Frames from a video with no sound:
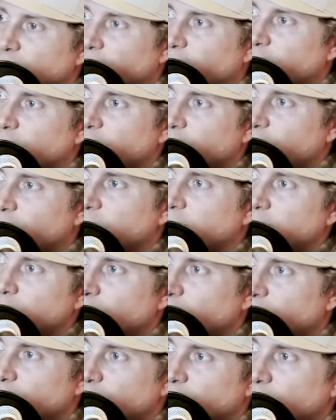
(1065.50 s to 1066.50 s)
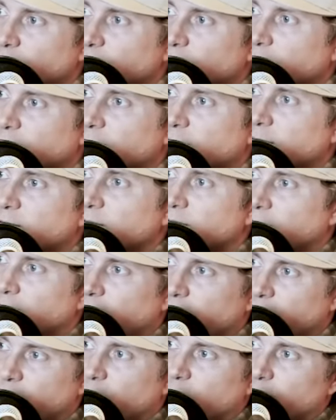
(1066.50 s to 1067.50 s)
Trevor killed his moose, and then it's like,
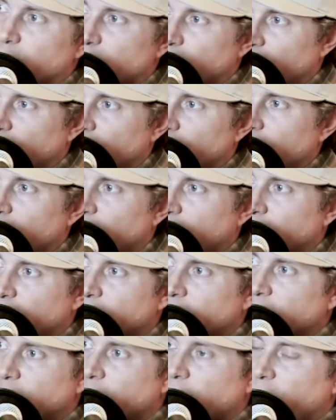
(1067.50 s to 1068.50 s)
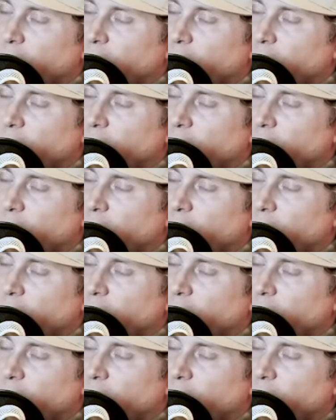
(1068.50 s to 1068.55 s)
hey, go with my guide.